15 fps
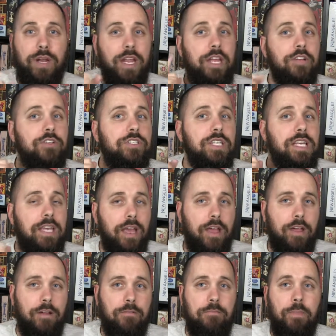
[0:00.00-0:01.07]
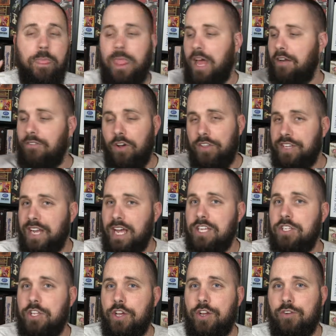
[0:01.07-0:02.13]
But here's the kicker. Out of all the
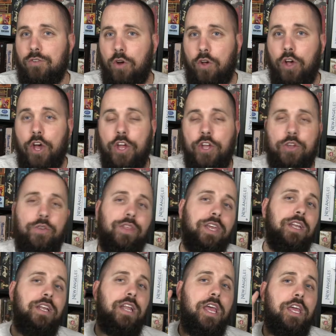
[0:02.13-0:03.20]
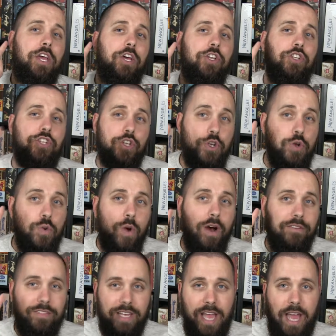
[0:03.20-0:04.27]
dice that you're going to roll, you only get to take 2
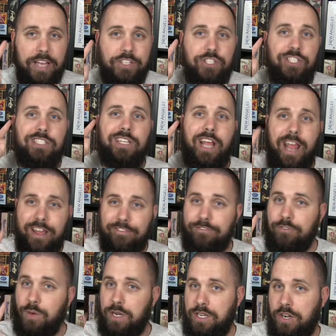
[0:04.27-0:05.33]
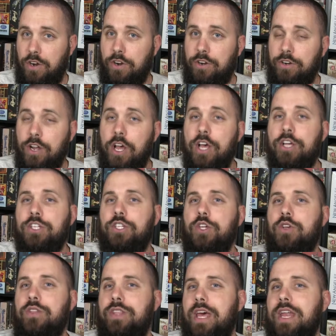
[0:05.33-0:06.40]
of the actions every turn. So
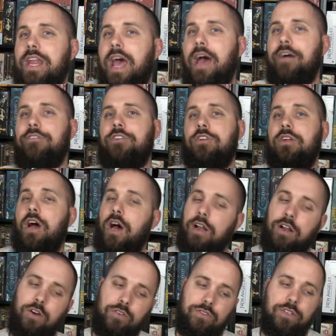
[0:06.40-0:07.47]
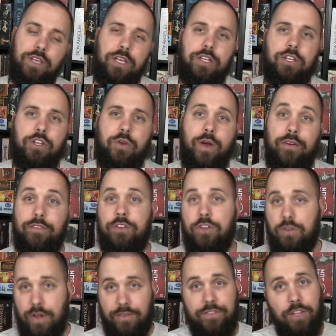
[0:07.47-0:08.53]
you then have to, not only do you
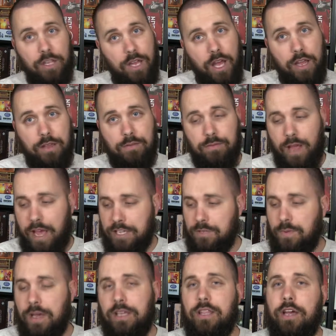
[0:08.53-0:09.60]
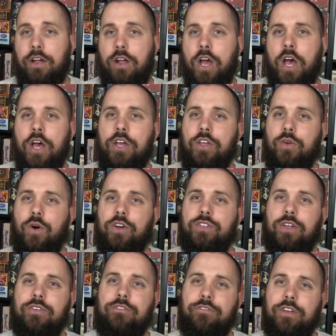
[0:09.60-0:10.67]
have the luck aspect there, you
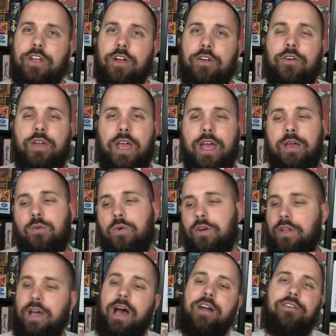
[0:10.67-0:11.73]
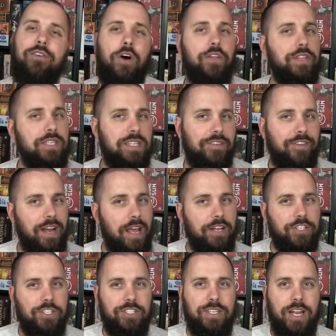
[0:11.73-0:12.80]
also have to figure out, okay, well, out of all these different
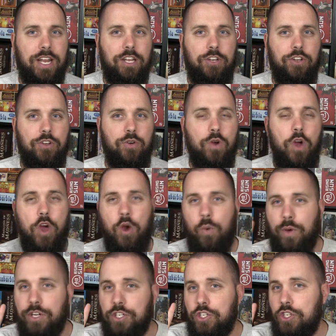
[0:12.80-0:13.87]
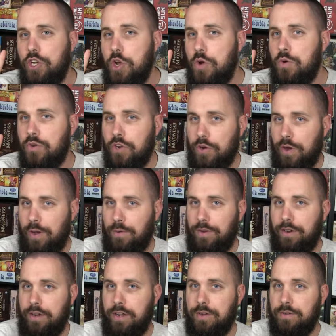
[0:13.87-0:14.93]
actions that I can do, which 2 do I
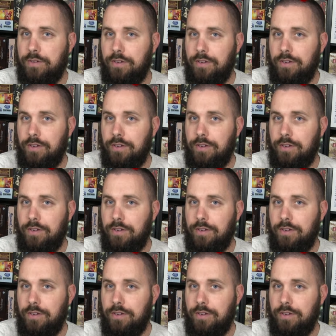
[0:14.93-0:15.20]
want to do?